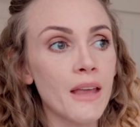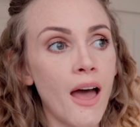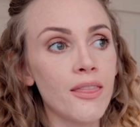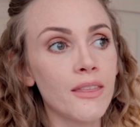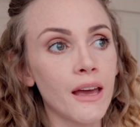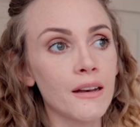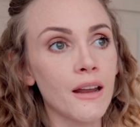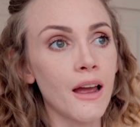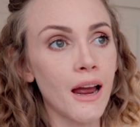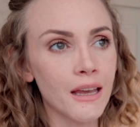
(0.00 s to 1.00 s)
And then
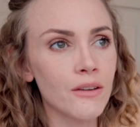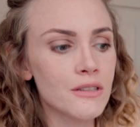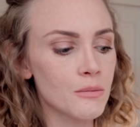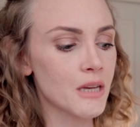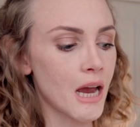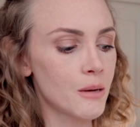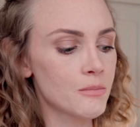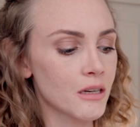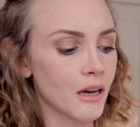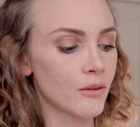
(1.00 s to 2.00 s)
I gave it some time
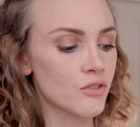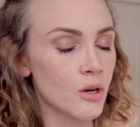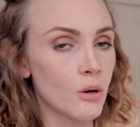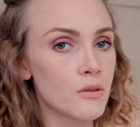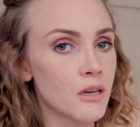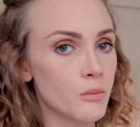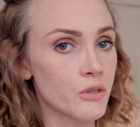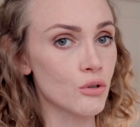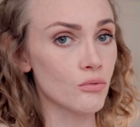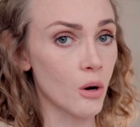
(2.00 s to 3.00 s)
to kind of show that it
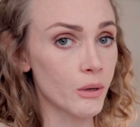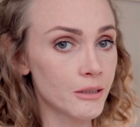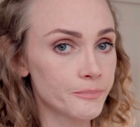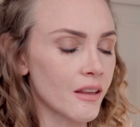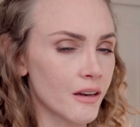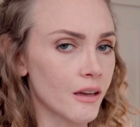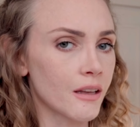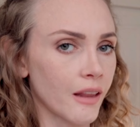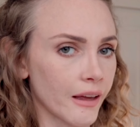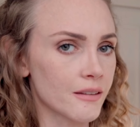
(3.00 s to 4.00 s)
was growing and that it
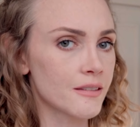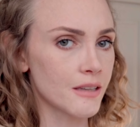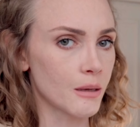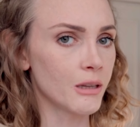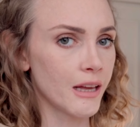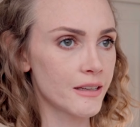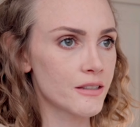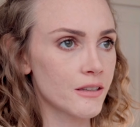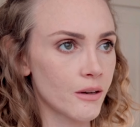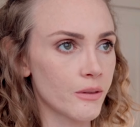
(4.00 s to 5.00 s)
had like
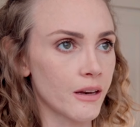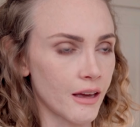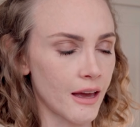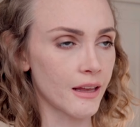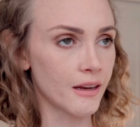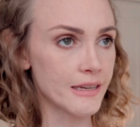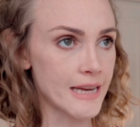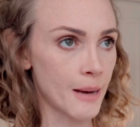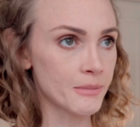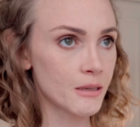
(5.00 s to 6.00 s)
stabilized, you know, that it had
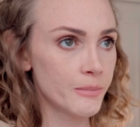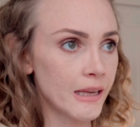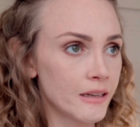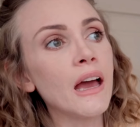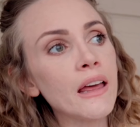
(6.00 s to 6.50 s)
adapted a bit.